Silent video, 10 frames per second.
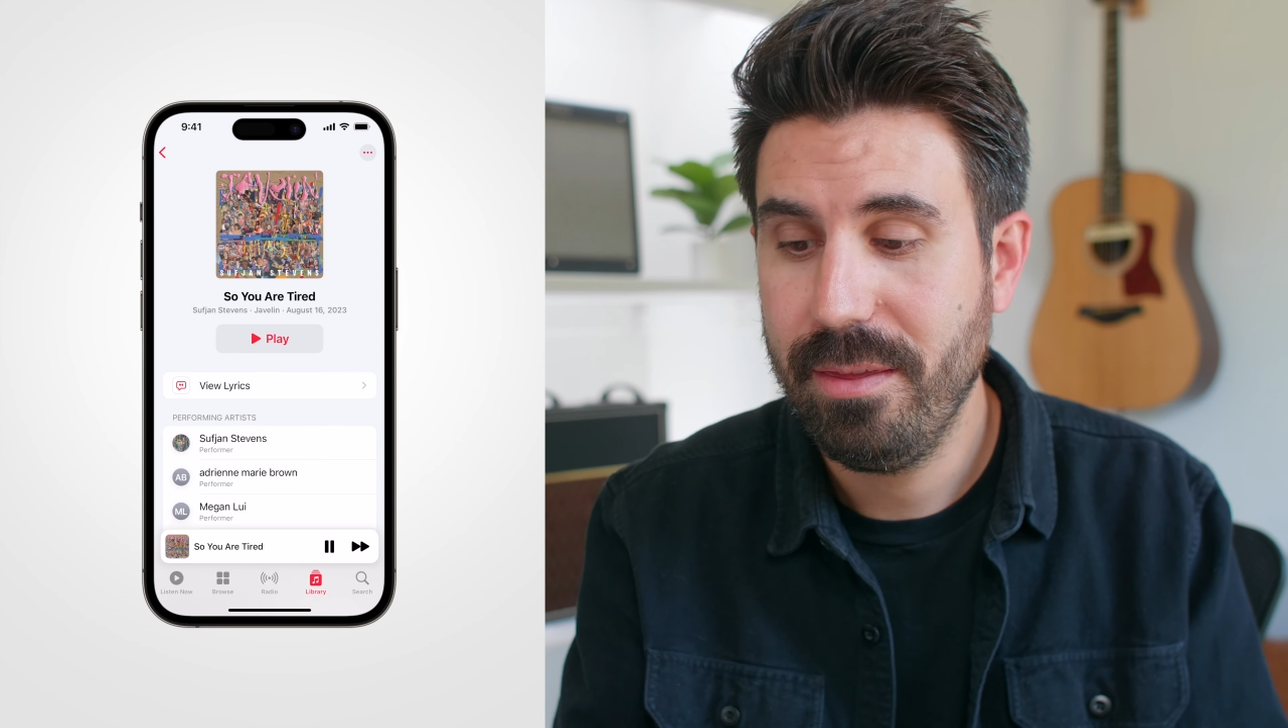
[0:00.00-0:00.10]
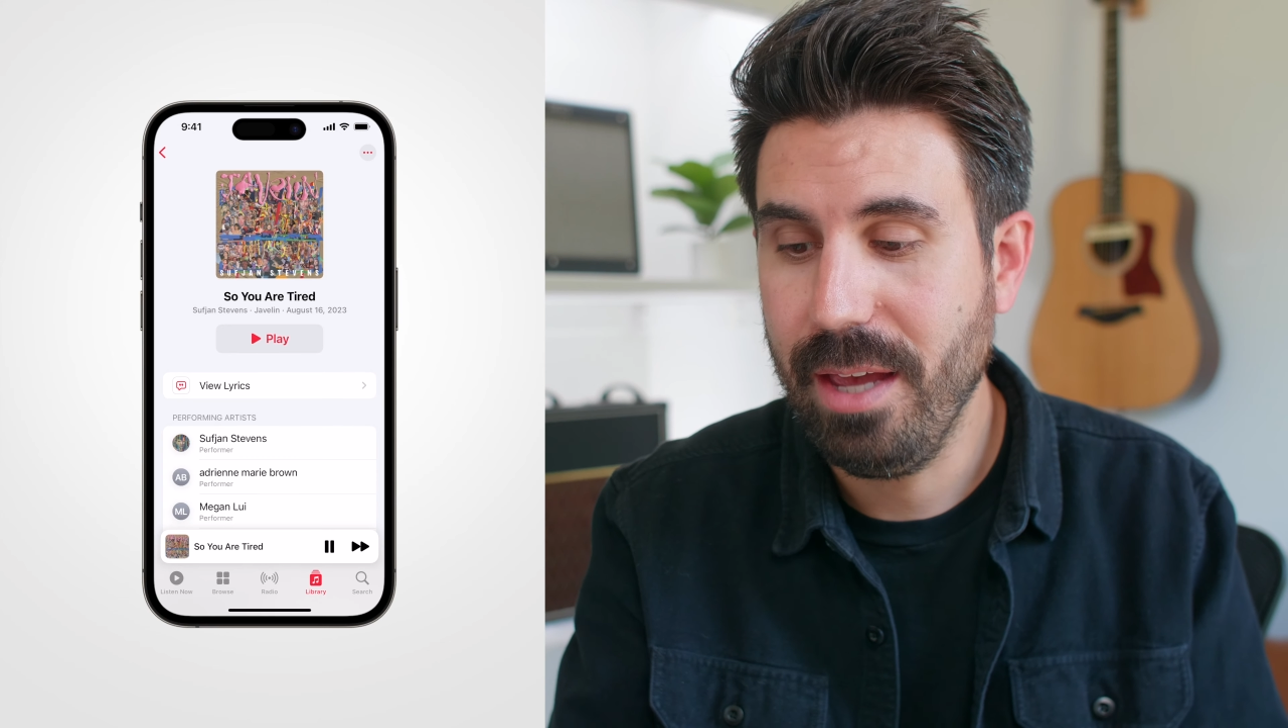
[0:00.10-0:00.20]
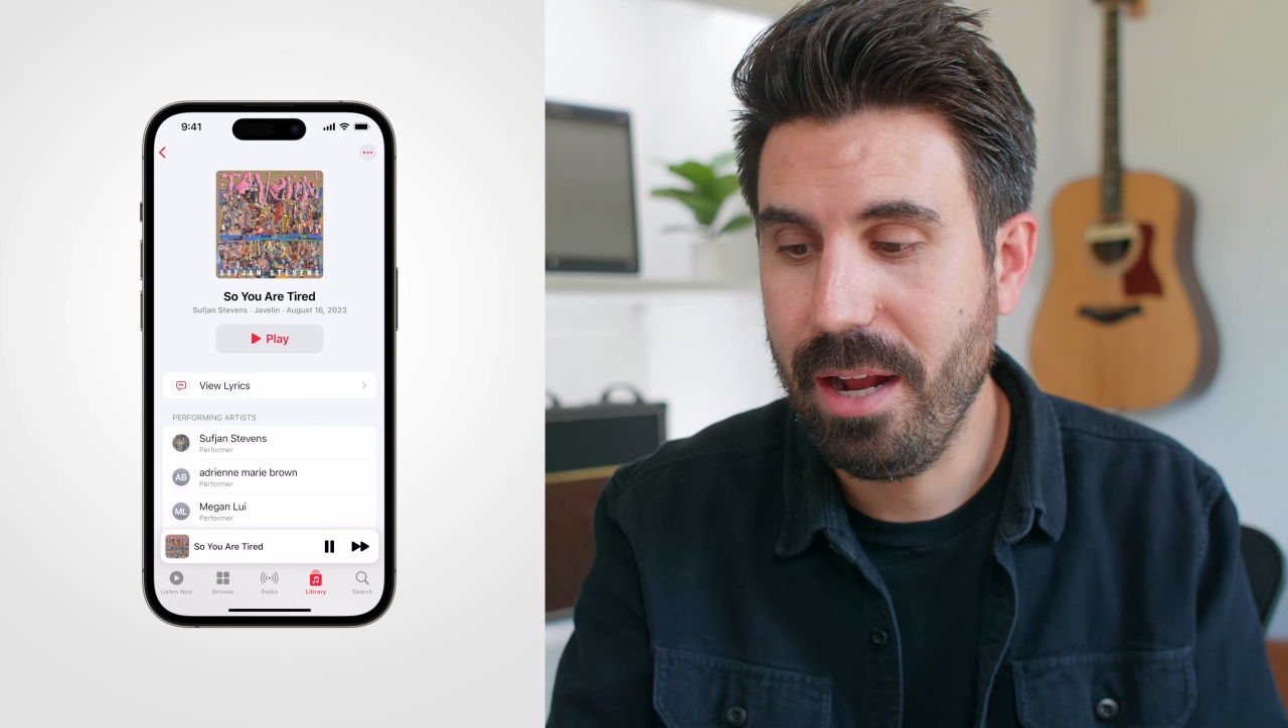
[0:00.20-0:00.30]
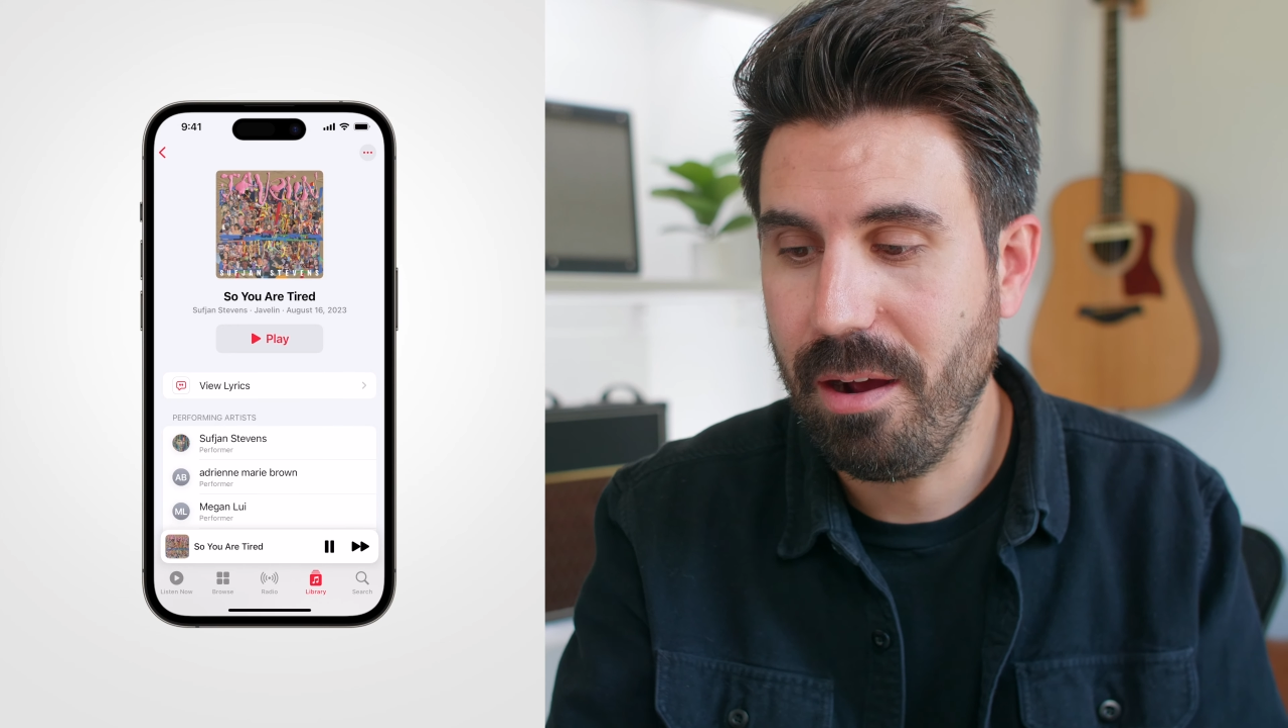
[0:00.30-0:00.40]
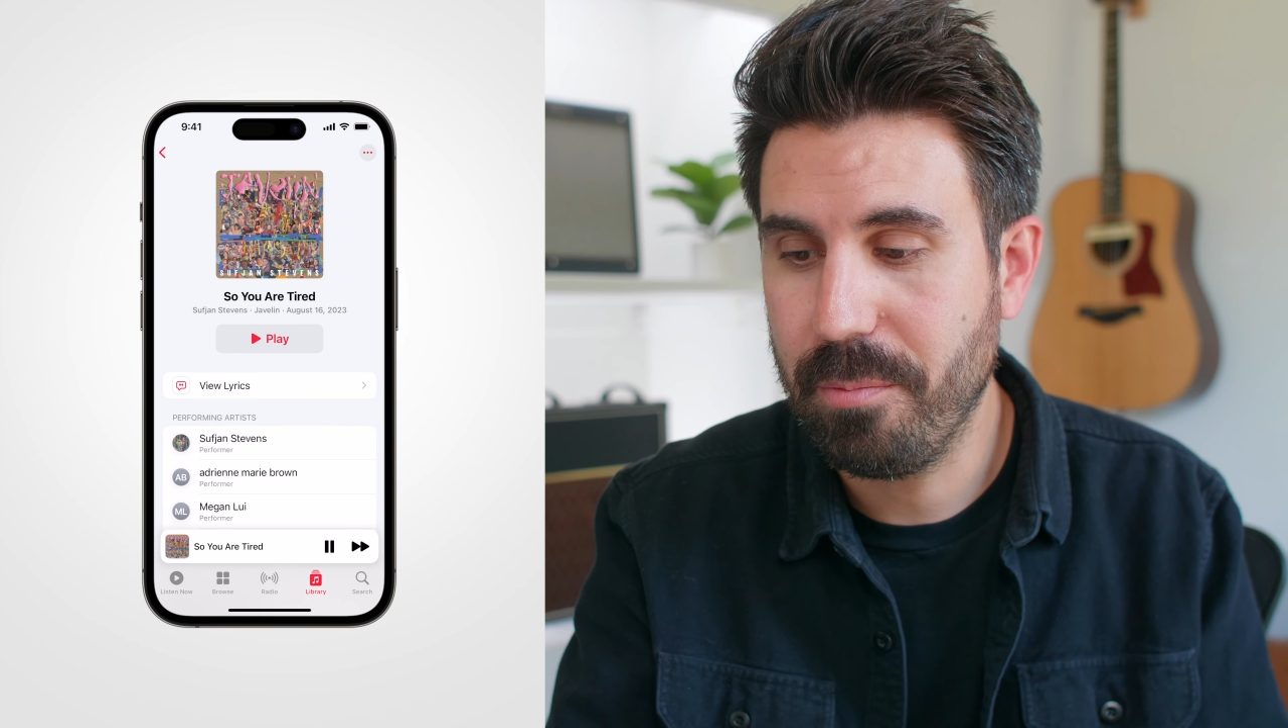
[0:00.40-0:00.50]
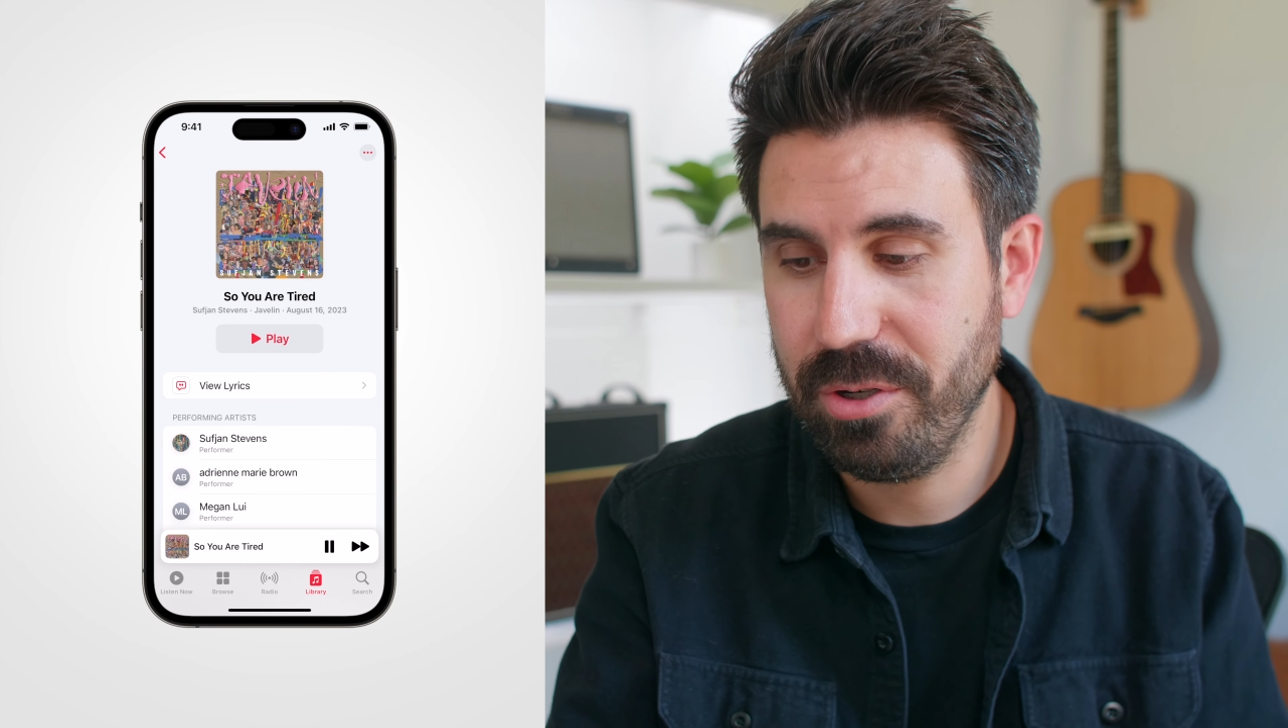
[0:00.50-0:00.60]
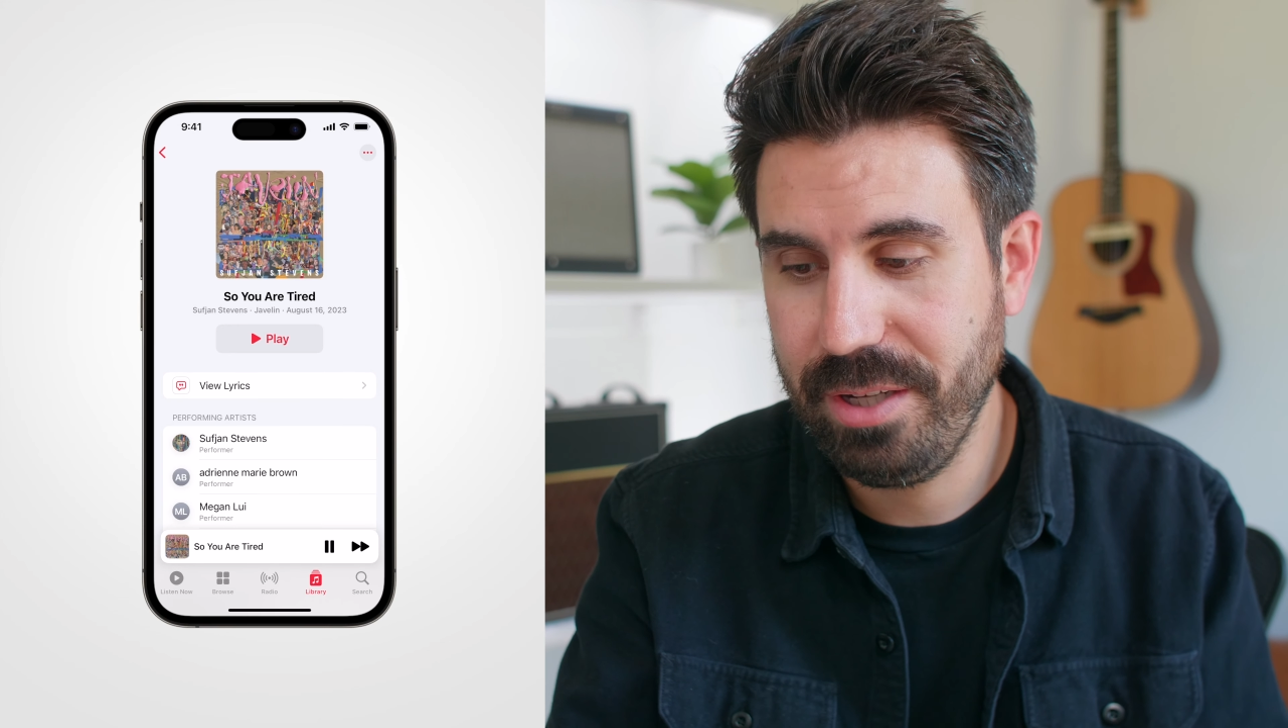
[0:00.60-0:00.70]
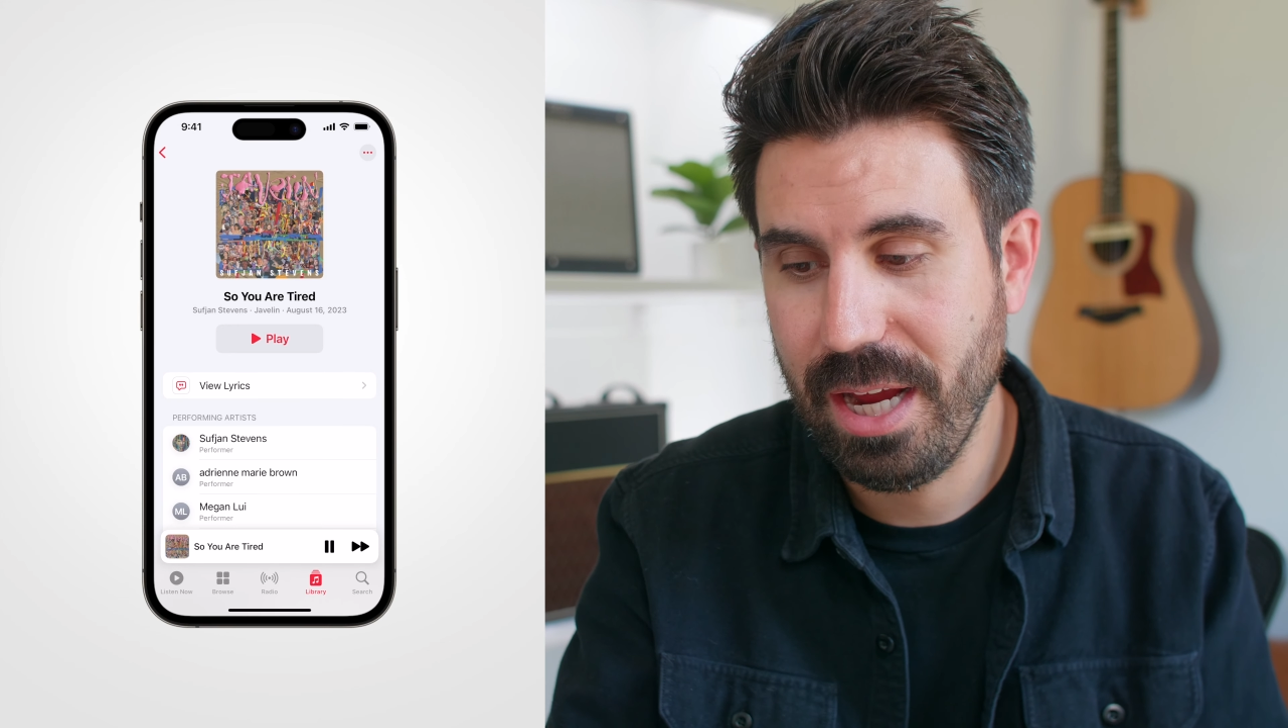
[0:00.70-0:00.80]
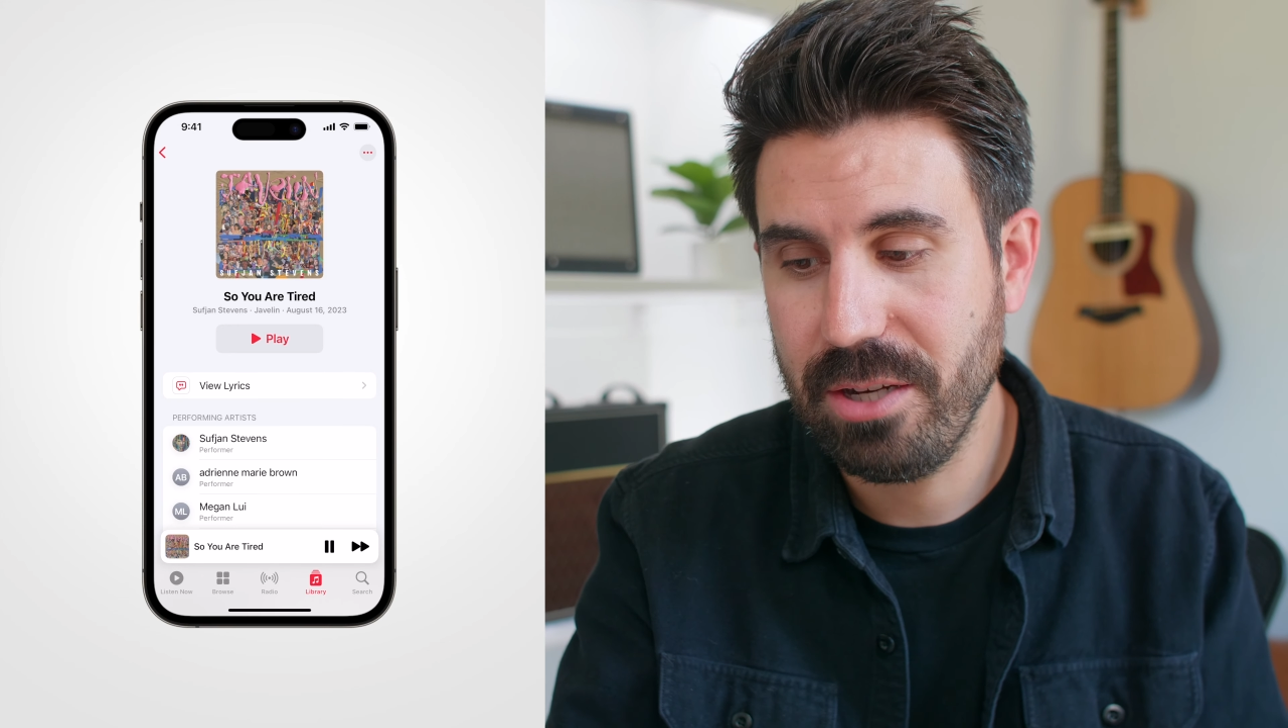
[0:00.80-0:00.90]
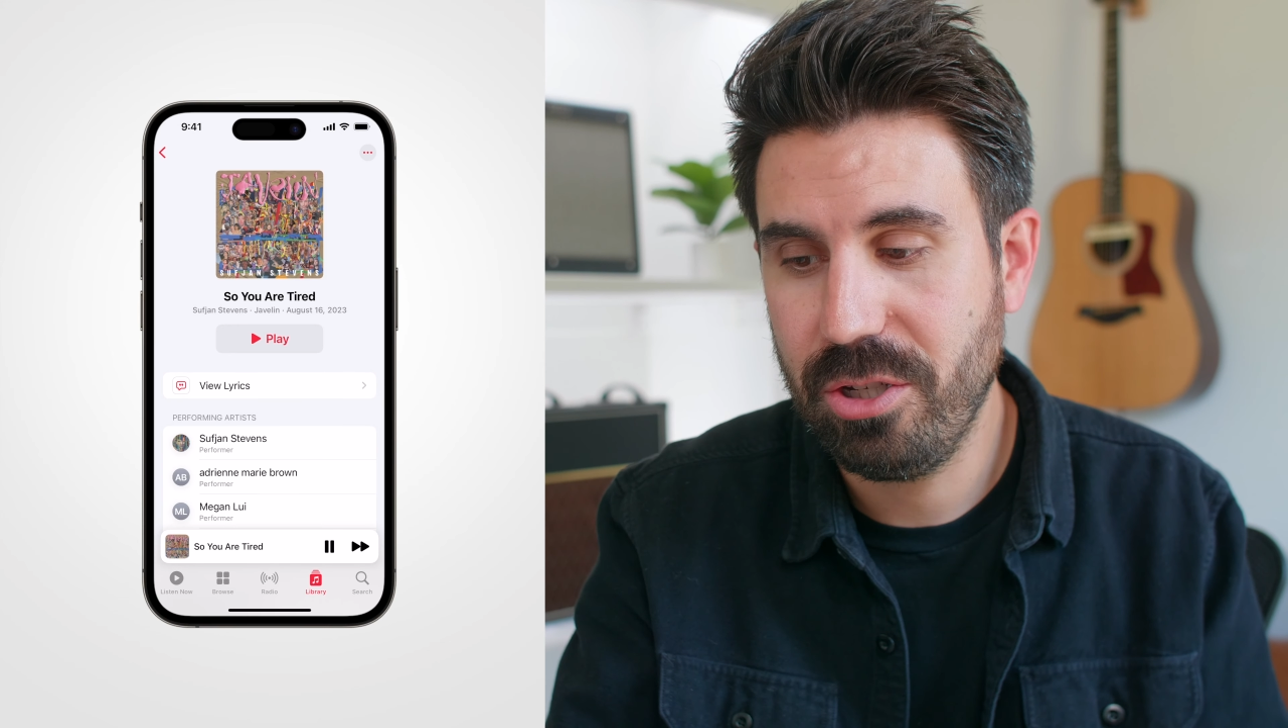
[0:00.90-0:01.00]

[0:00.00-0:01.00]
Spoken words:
that pertain